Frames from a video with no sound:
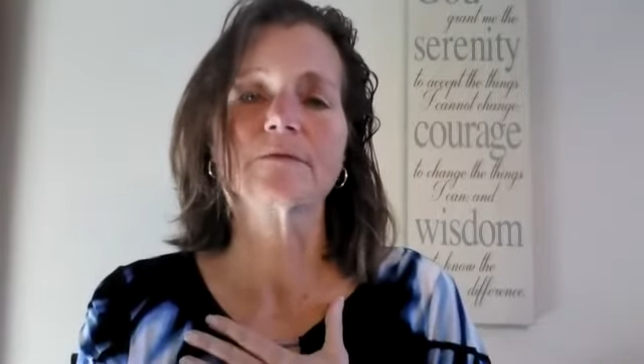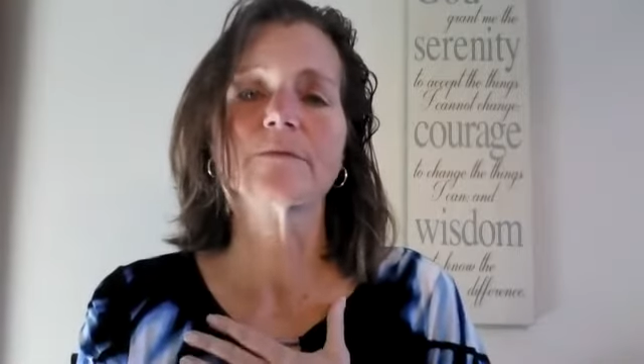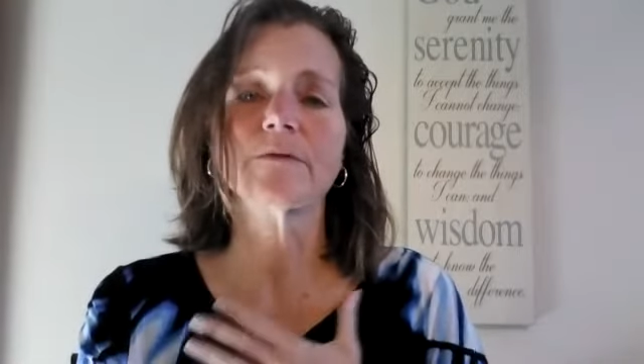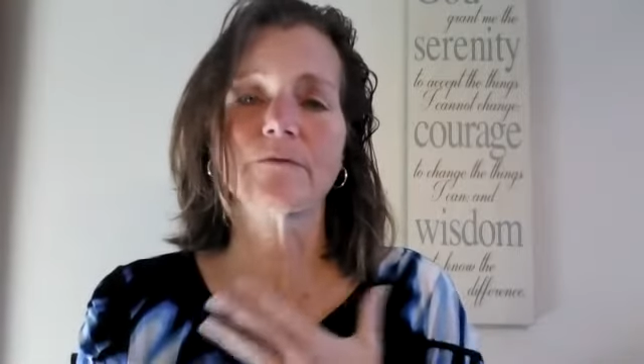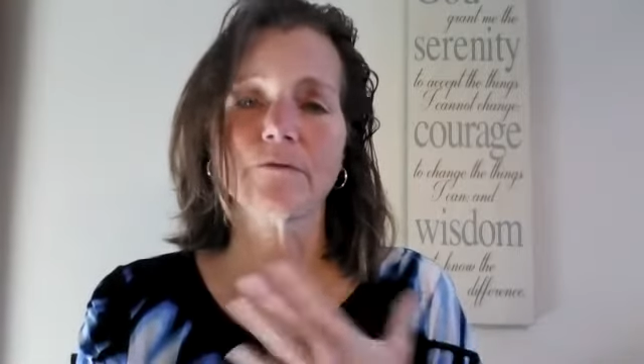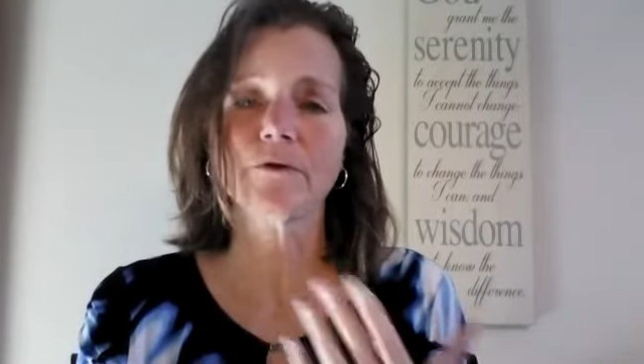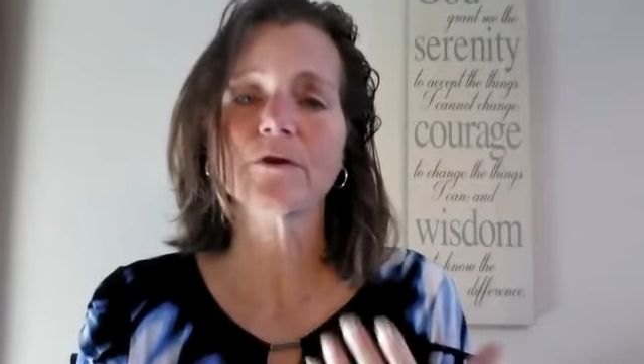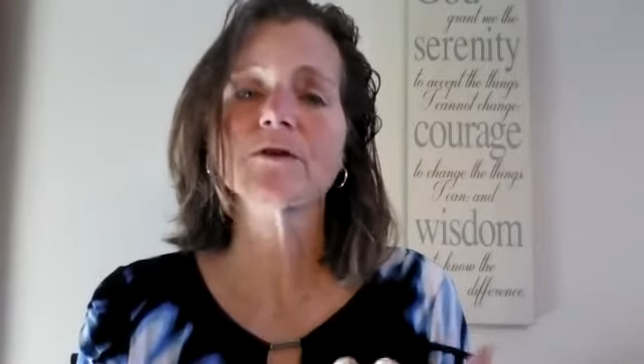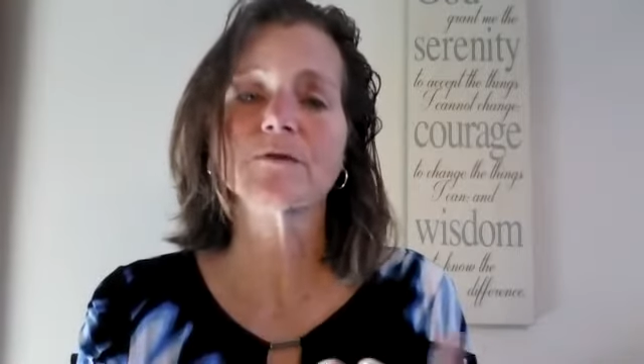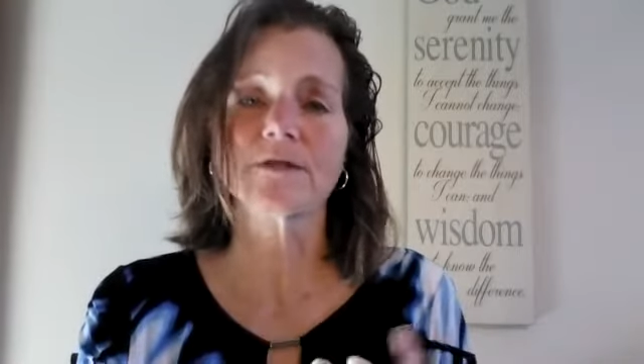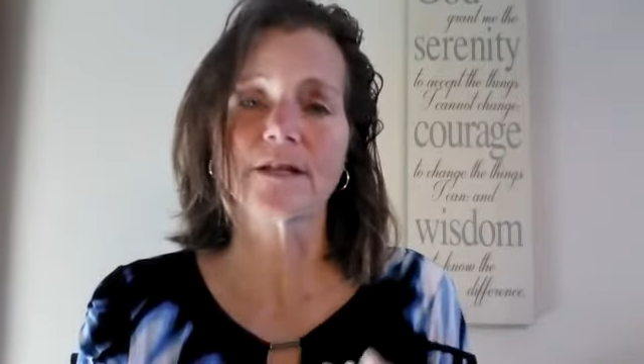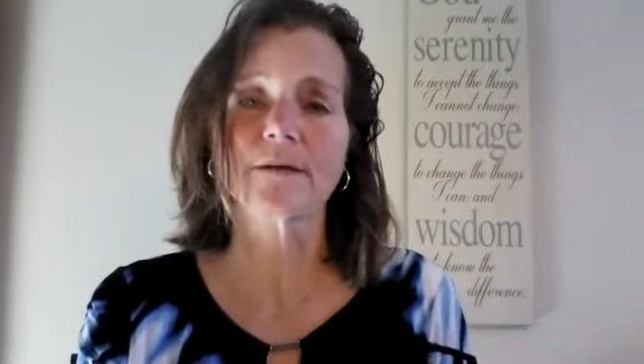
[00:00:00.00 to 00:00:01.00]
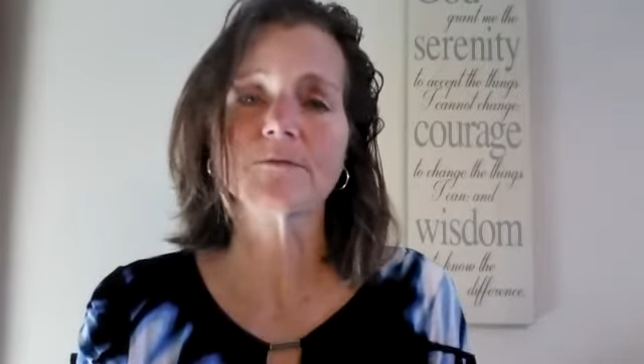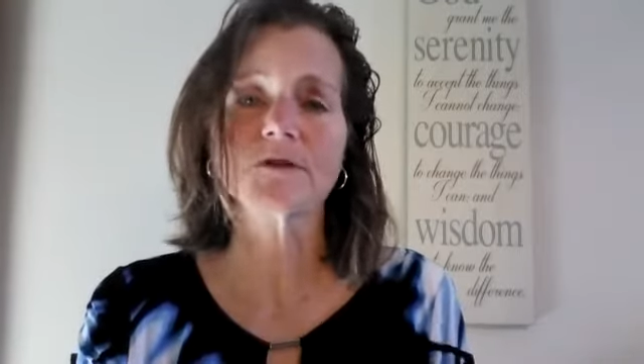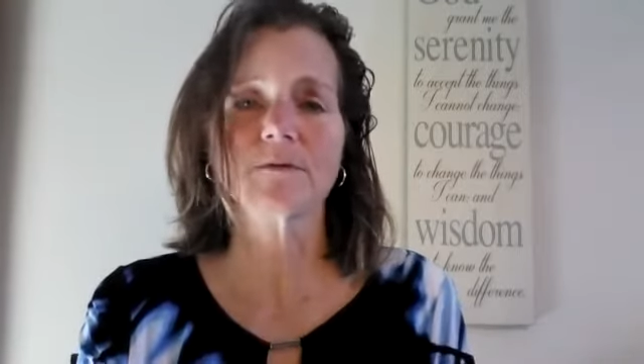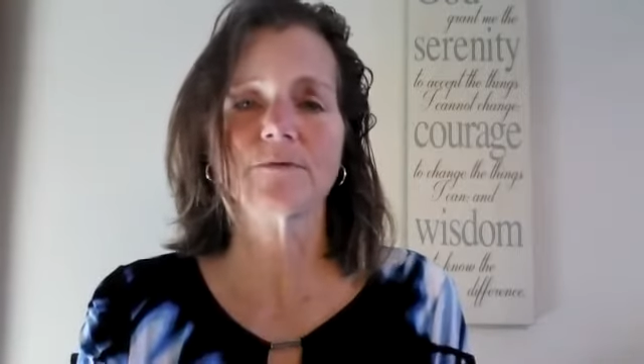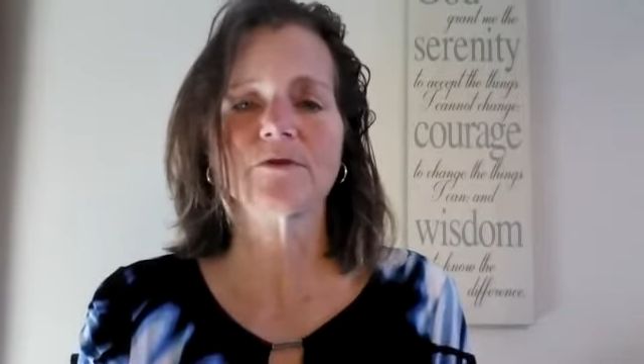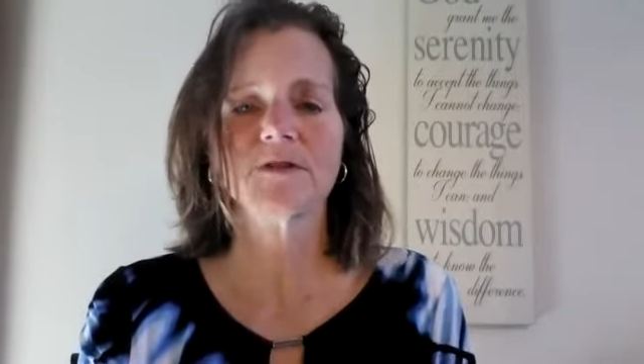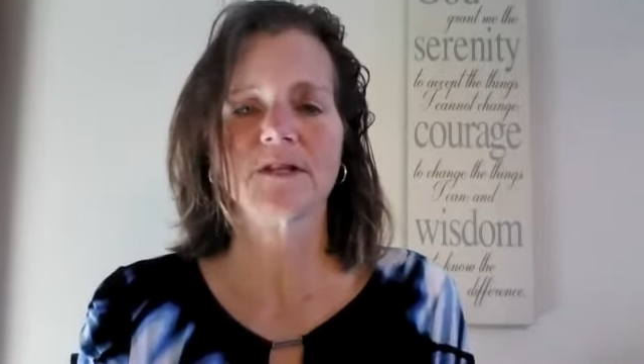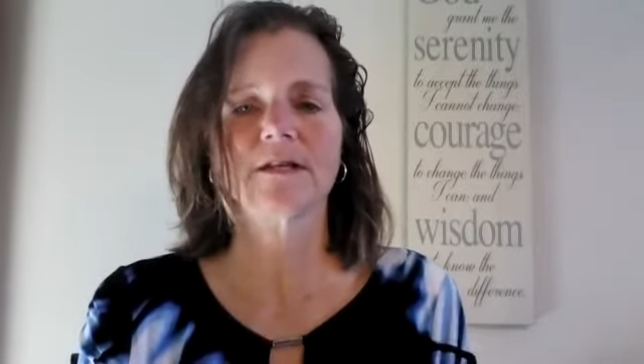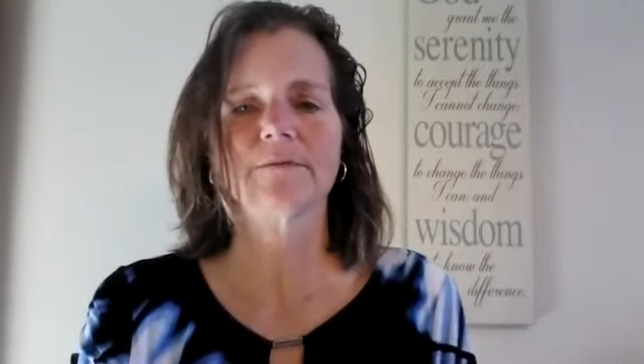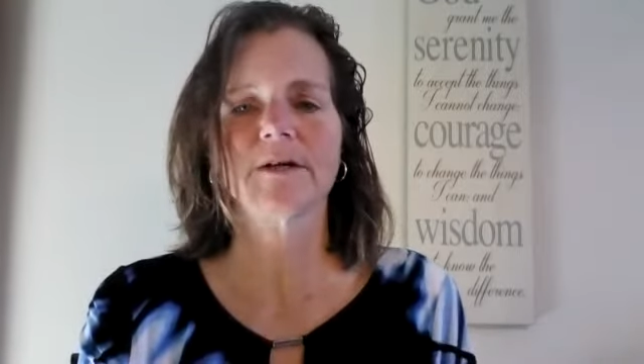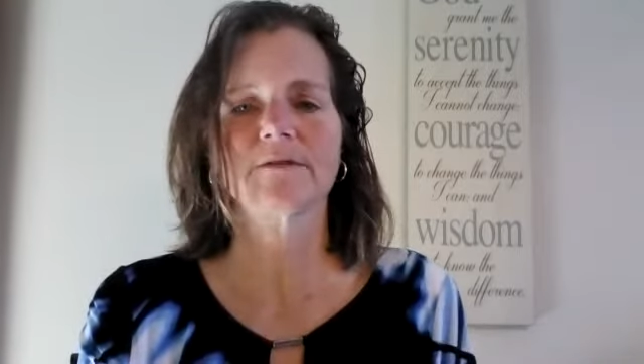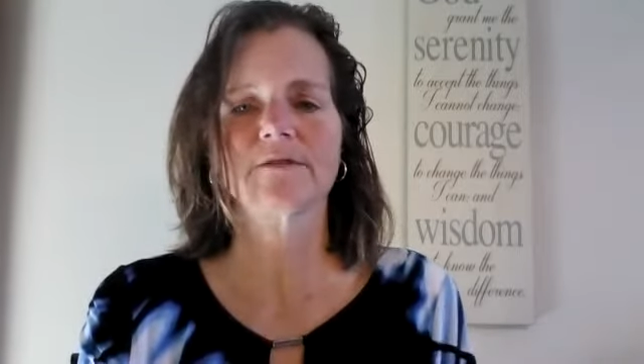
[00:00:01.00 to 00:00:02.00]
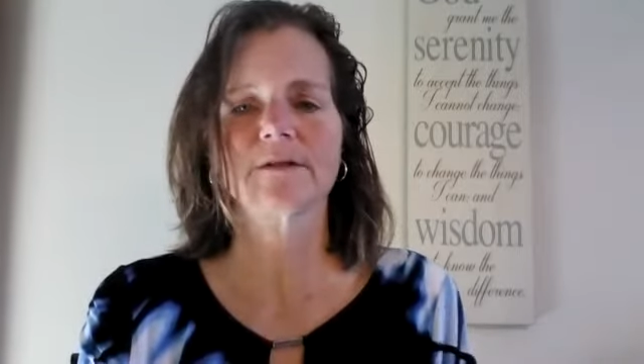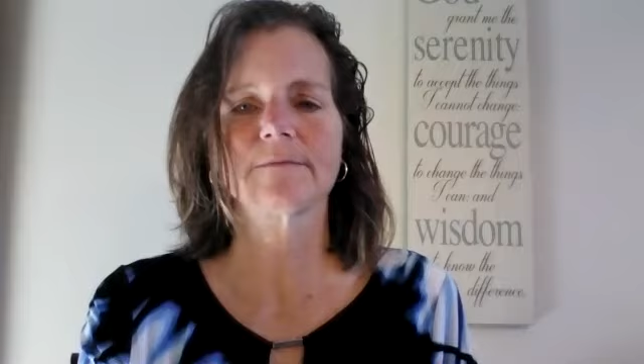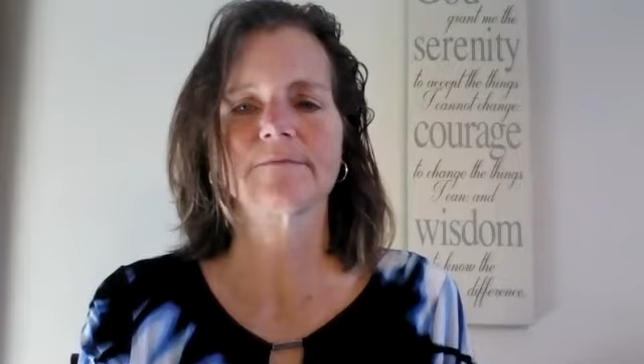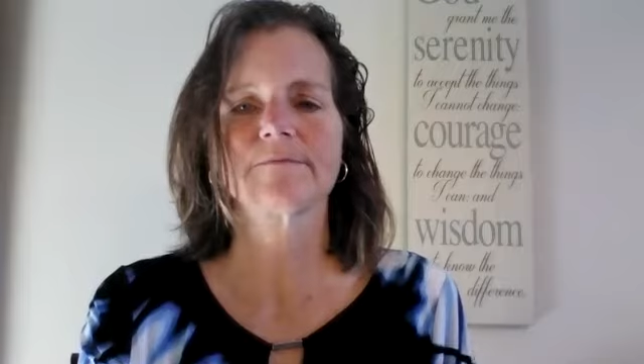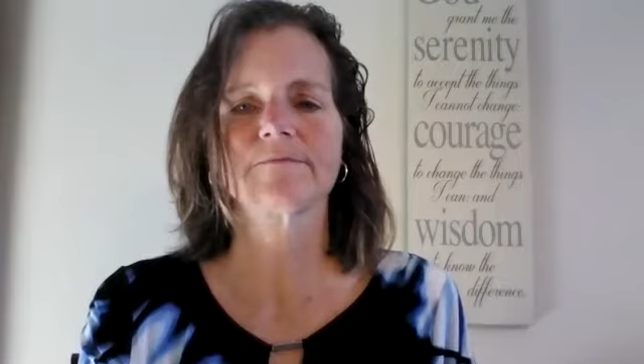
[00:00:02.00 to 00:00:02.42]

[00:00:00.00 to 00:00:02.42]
before you attempt to communicate about them.